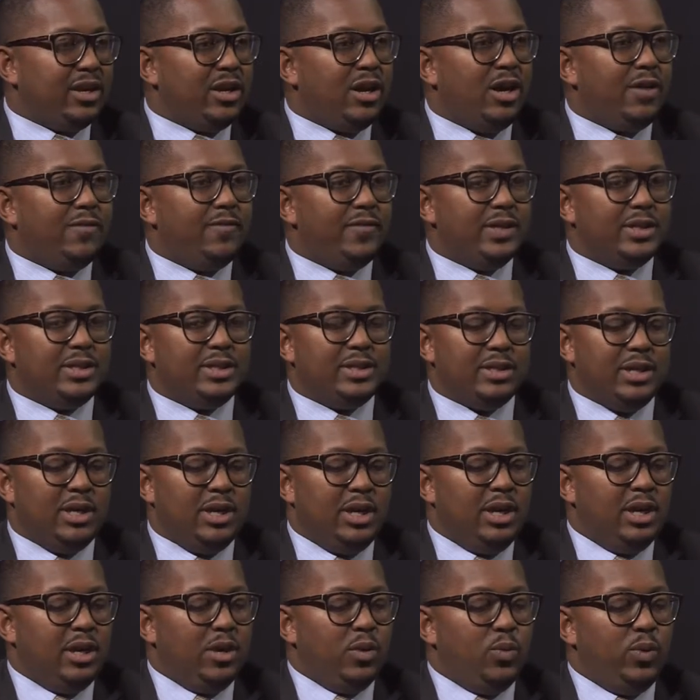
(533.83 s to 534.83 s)
office,
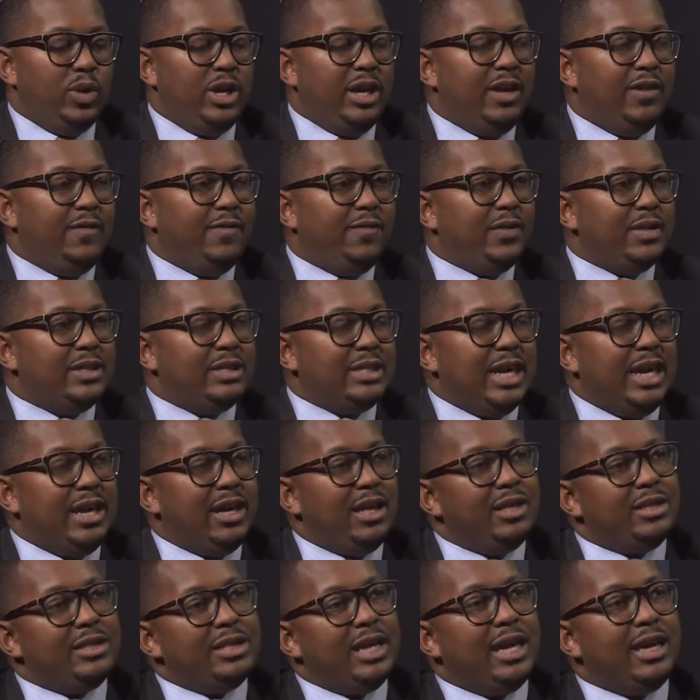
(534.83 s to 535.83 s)
we've
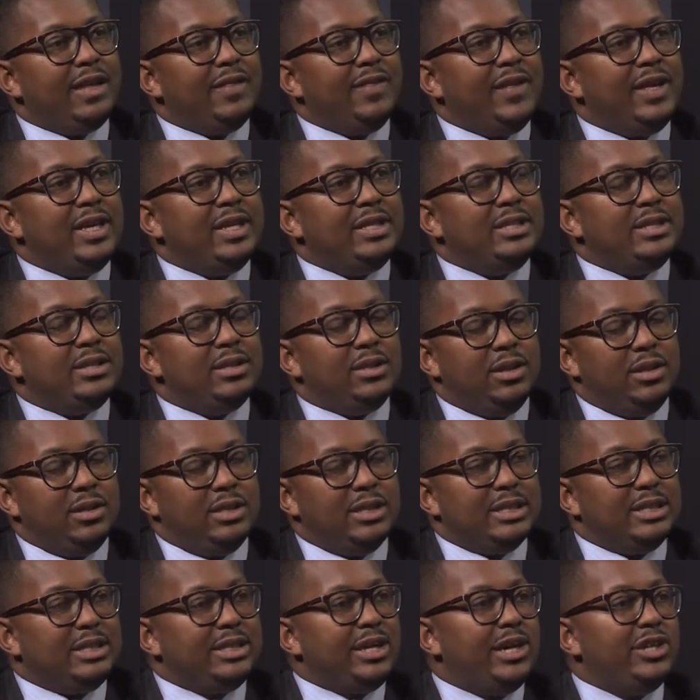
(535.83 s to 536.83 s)
taken this
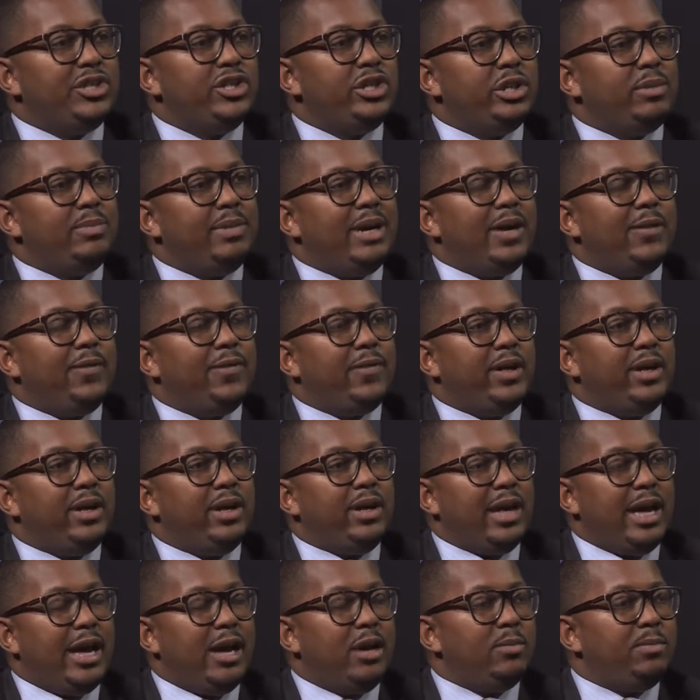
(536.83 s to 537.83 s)
discussion about
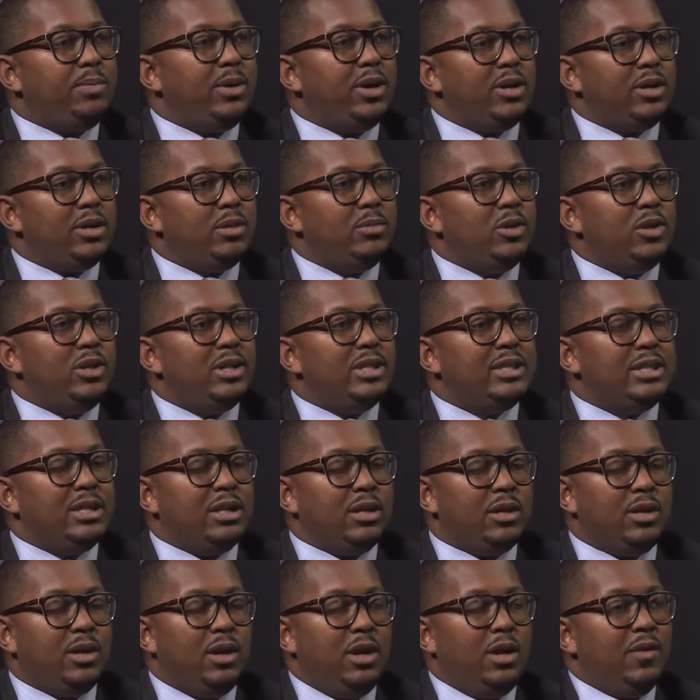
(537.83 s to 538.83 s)
the Houghton Park Community
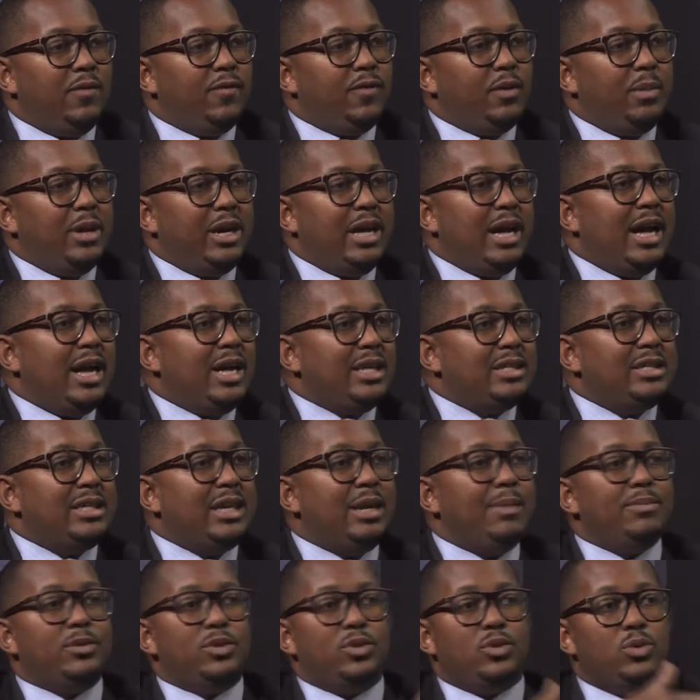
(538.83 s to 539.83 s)
Center from a
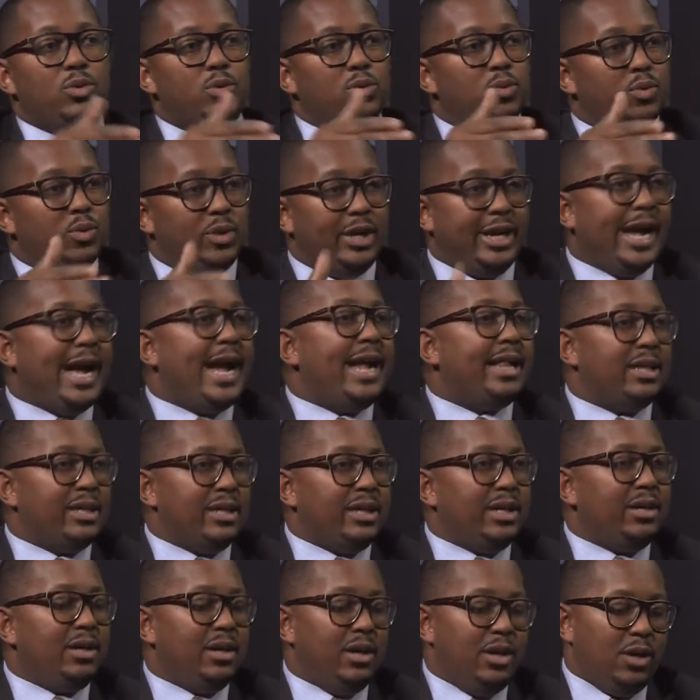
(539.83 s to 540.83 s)
concept to
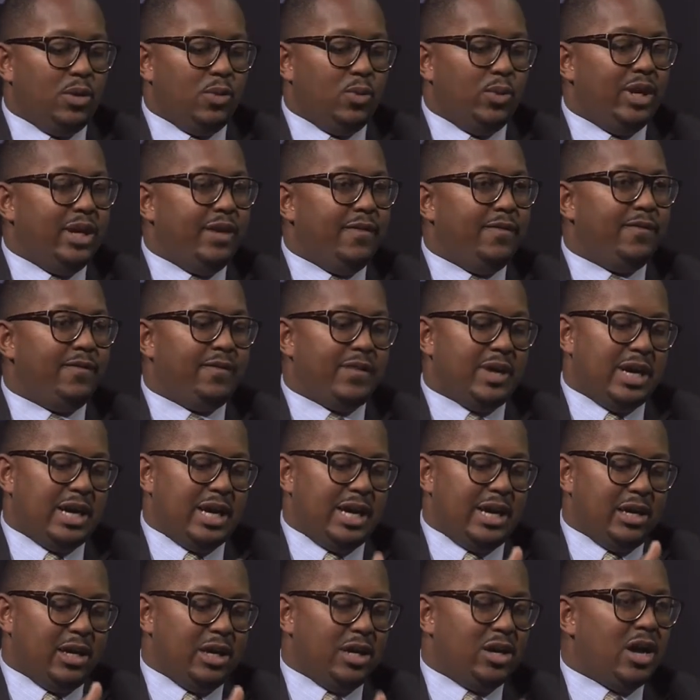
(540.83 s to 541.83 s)
reality. We've
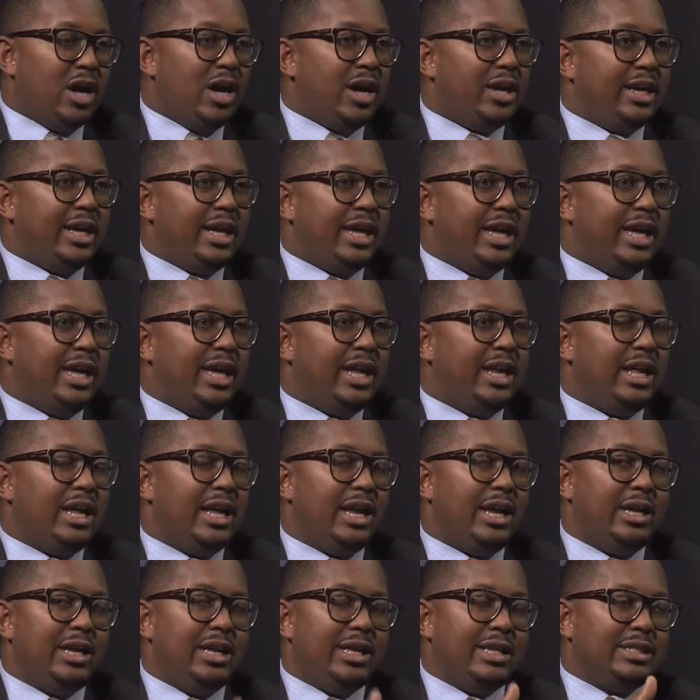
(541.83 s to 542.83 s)
gone ahead
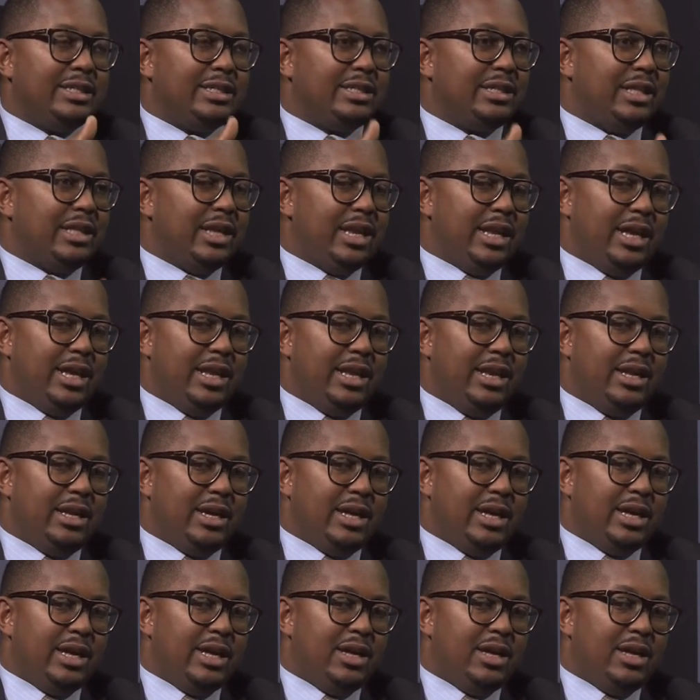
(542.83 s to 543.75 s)
and